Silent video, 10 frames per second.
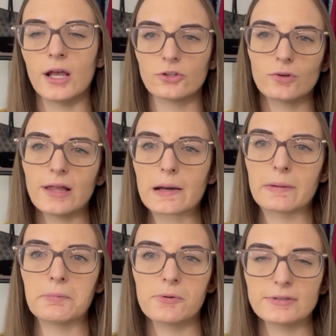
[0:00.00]
So a lot of
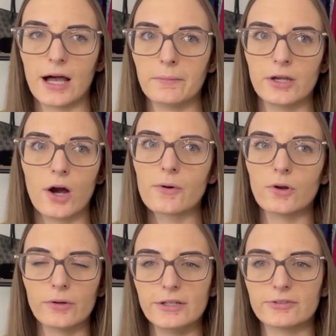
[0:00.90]
people will tell me, oh, it
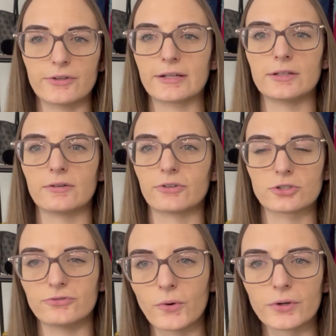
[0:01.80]
only selected the
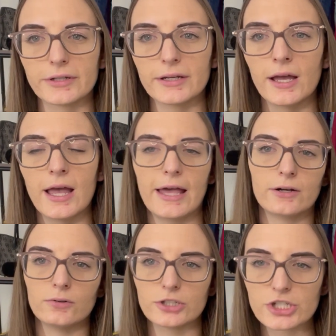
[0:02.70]
first 40 and it
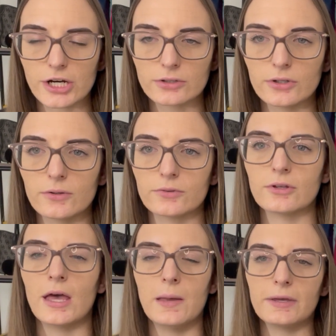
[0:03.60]
only shared those,
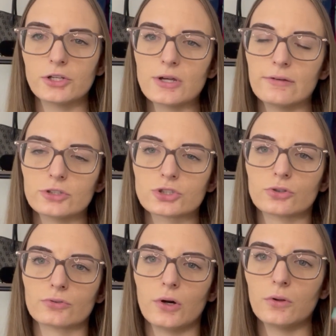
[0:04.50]
because you have to
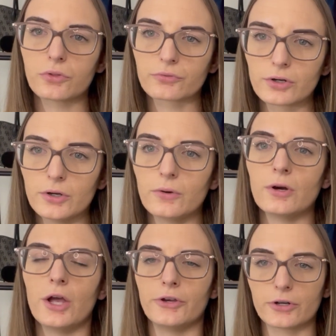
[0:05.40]
scroll
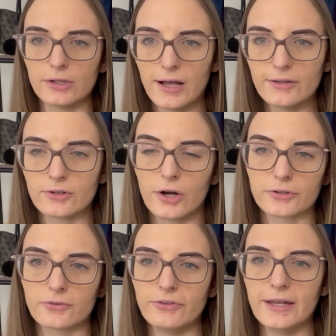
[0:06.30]
through your closet on
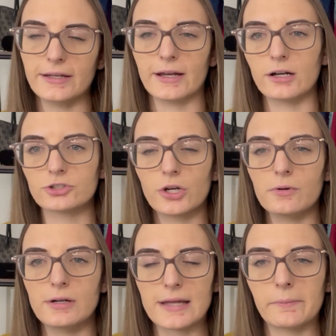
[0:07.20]
your feed, and I'll
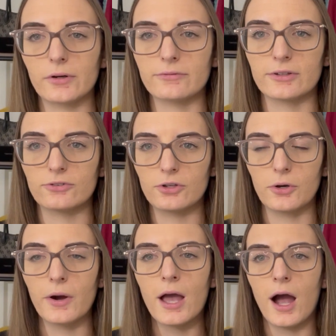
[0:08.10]
show a demo of this too.